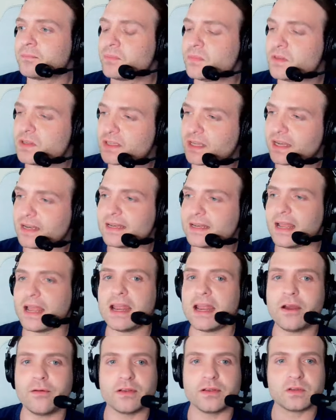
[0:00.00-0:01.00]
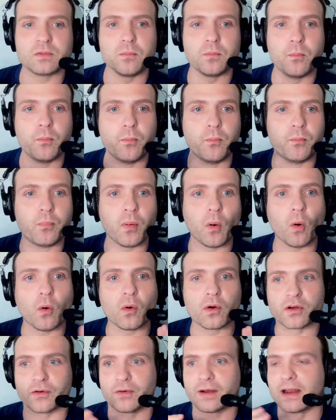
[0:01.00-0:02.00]
Zendaya is boring
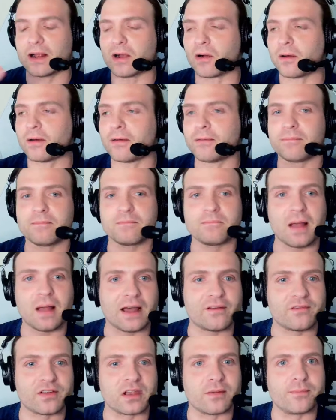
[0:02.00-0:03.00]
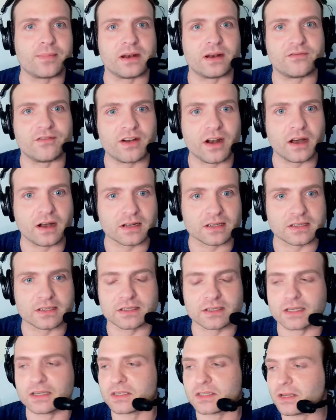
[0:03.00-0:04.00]
bordering on having a bit of
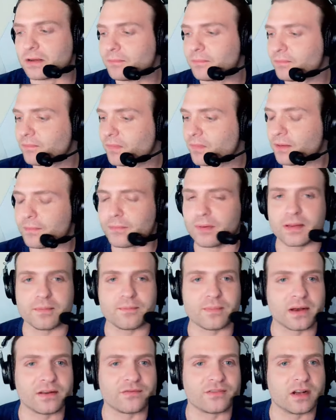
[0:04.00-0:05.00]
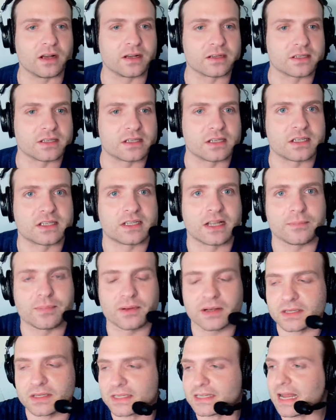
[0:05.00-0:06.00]
narcissism, a bit of narcissistic
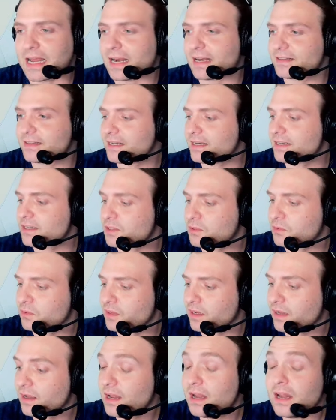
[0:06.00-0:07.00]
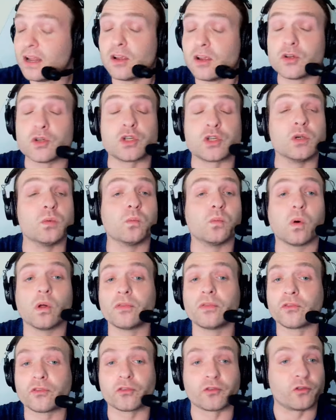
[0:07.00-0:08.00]
personality disorder. She
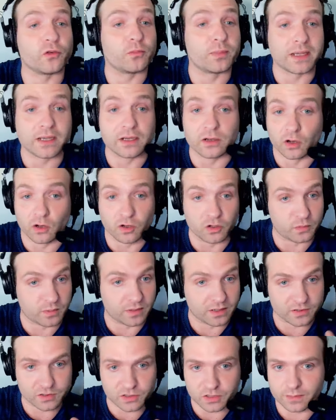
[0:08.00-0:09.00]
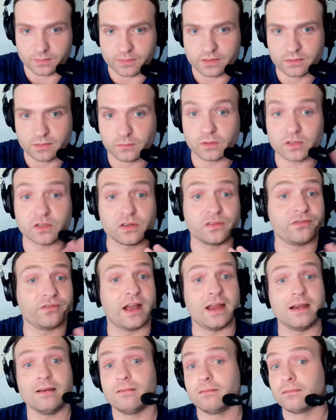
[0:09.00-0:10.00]
wants to be God worshipped, which is
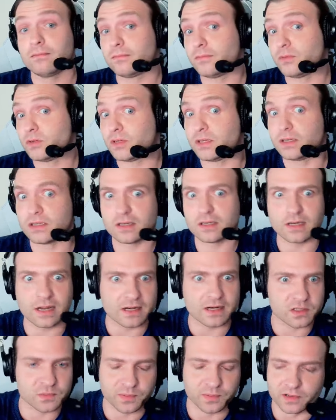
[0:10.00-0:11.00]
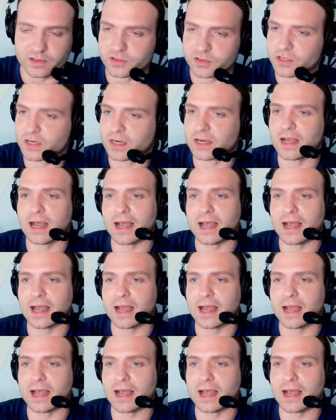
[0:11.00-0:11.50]
fine. She's a tennis prodigy. I